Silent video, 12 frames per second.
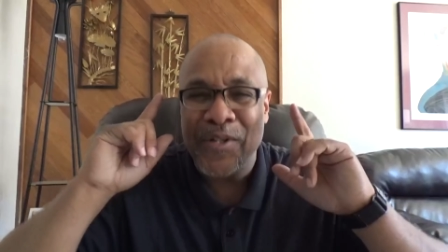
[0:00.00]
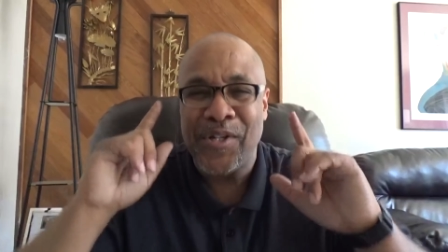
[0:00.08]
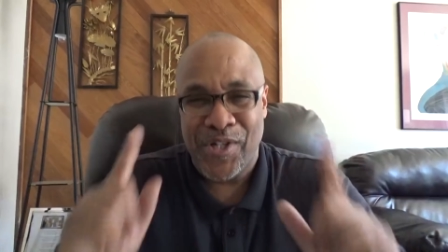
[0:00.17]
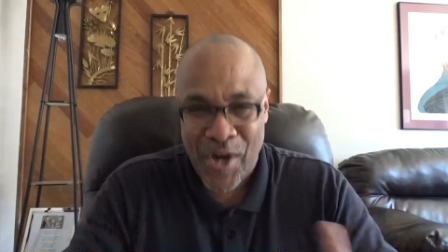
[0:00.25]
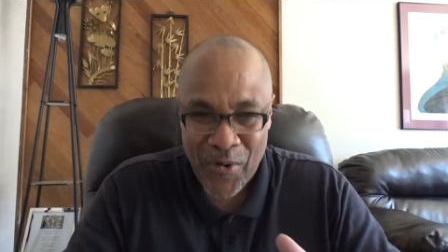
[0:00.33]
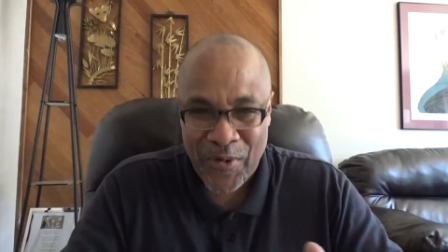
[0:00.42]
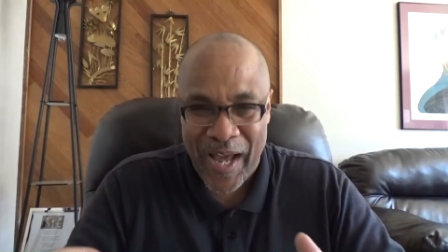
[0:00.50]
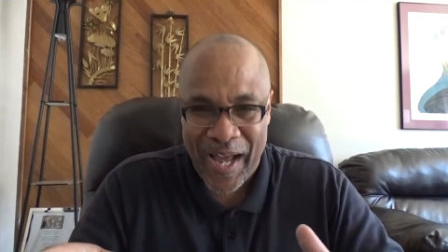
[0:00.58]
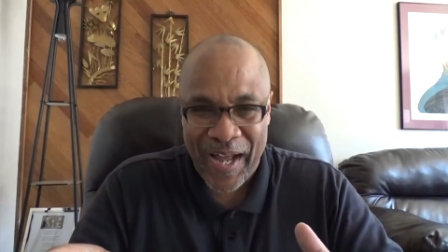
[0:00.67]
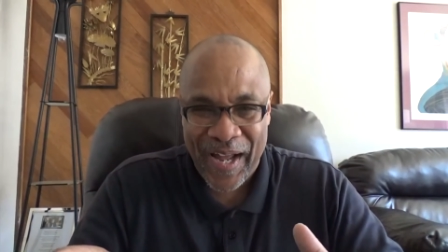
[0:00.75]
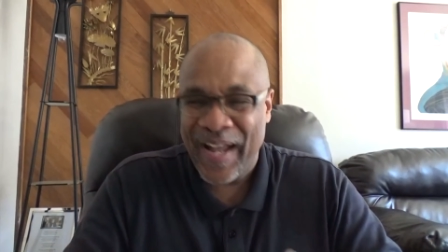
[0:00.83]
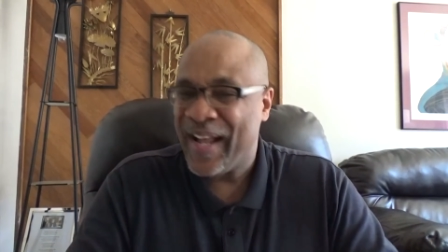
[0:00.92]
Jonah.
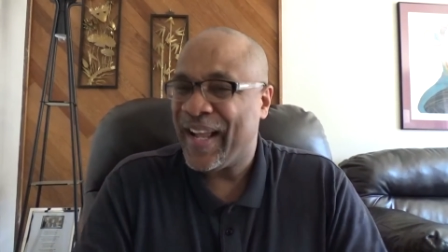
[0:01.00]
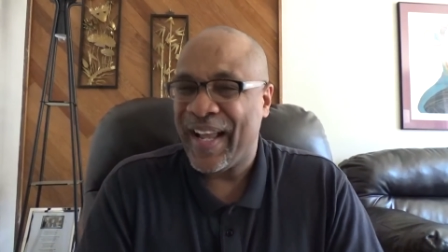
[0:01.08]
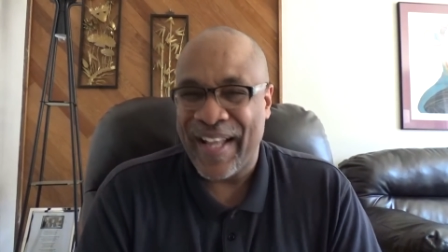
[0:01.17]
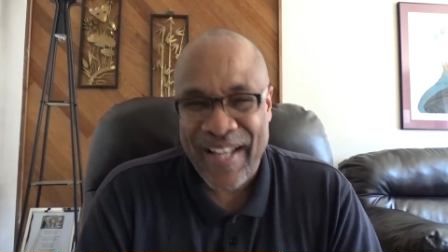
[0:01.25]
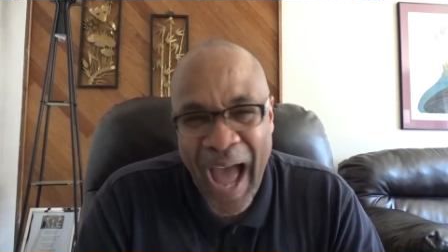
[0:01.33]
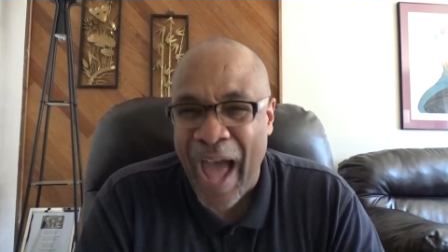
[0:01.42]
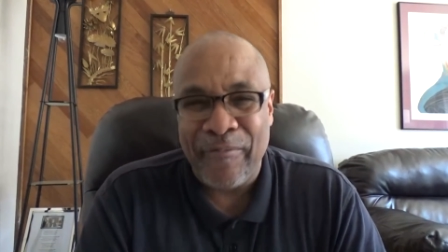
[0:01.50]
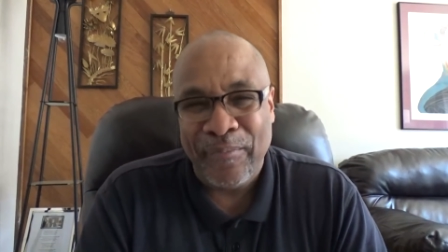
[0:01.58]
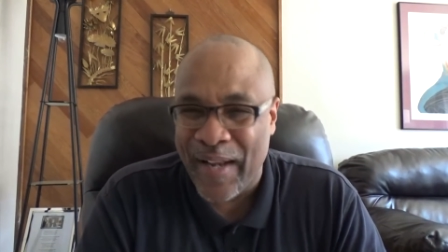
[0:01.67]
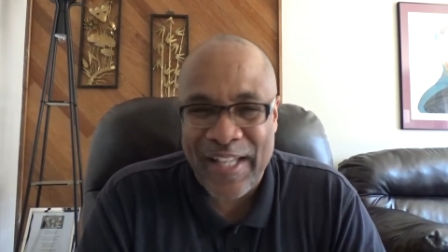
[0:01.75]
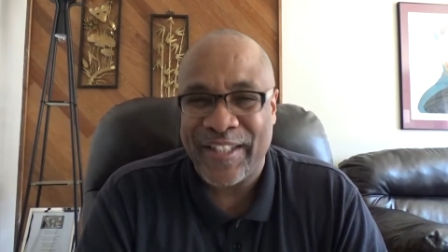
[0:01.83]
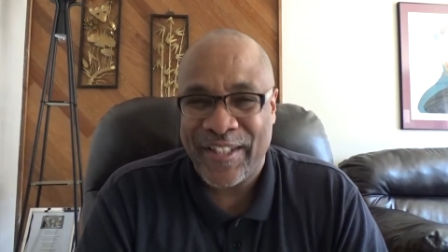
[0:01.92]
God
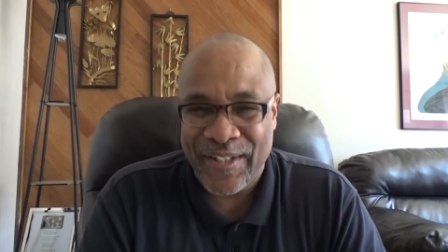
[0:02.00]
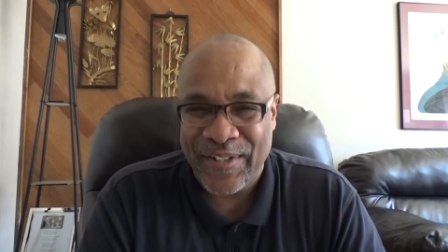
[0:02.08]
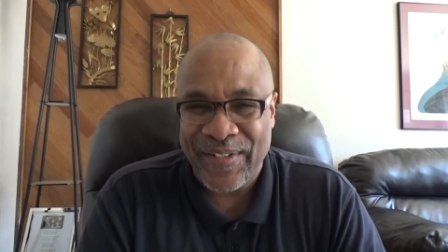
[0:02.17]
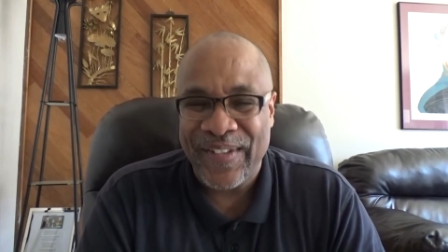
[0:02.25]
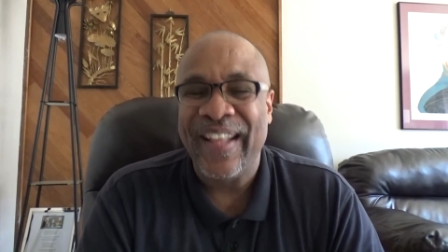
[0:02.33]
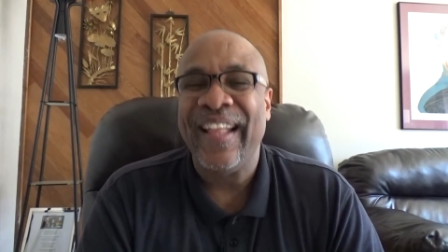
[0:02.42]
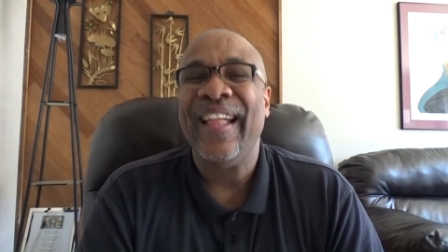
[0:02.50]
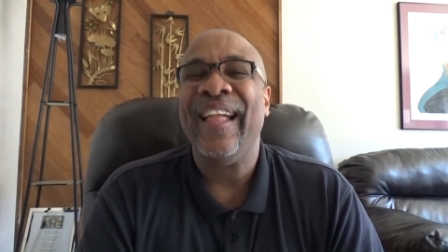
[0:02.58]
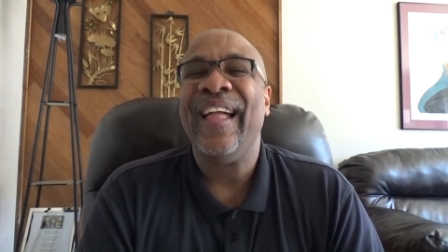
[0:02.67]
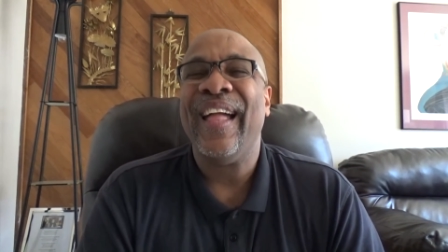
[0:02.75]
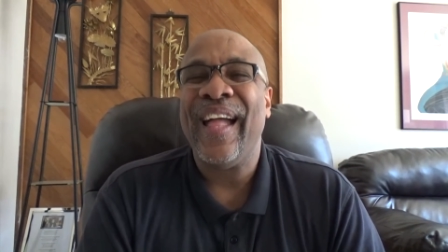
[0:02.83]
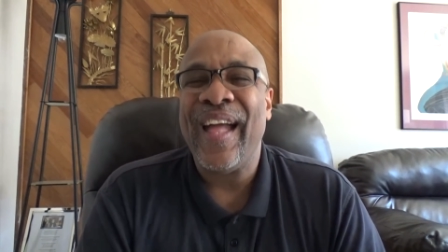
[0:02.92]
bless you
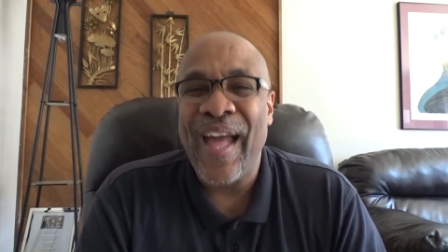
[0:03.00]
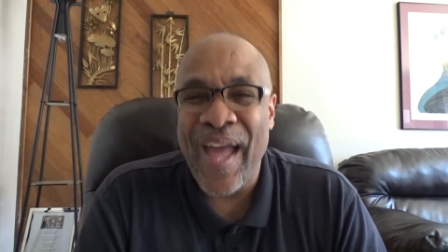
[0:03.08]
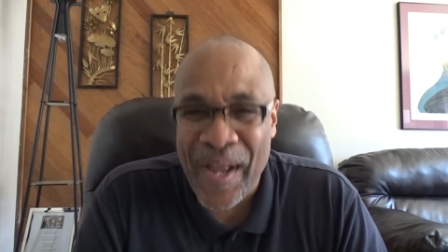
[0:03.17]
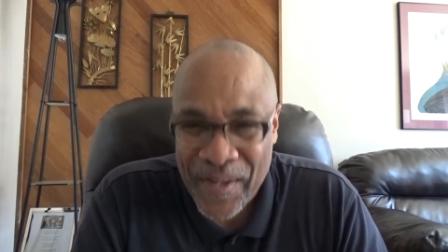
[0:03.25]
and